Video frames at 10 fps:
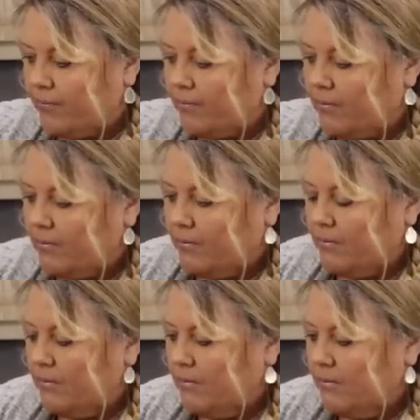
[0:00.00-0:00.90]

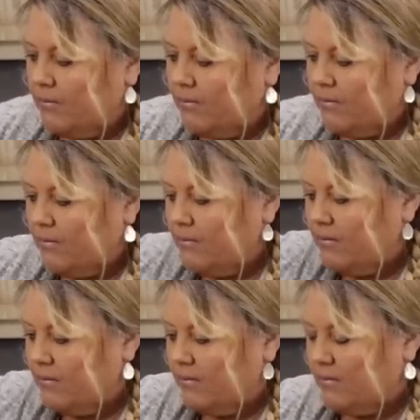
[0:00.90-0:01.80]

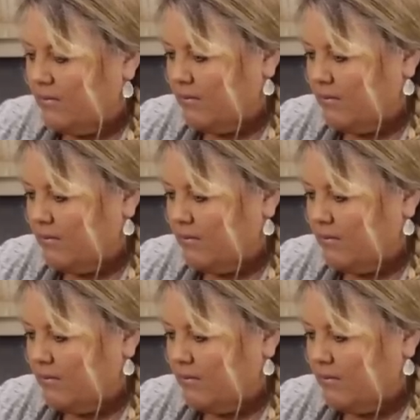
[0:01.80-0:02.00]
(no one is talking)